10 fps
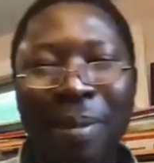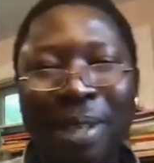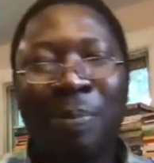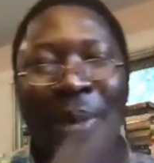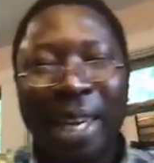
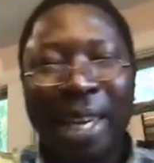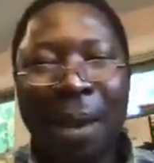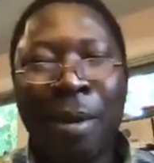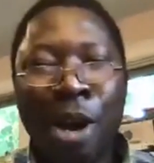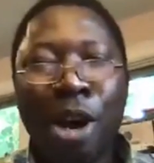This
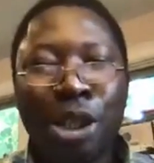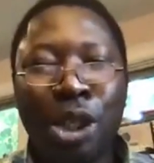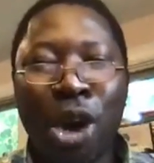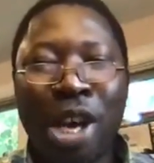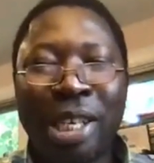became a
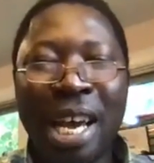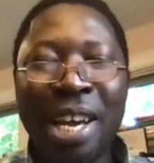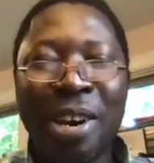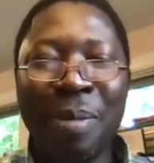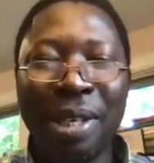joint
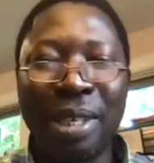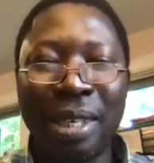agreement.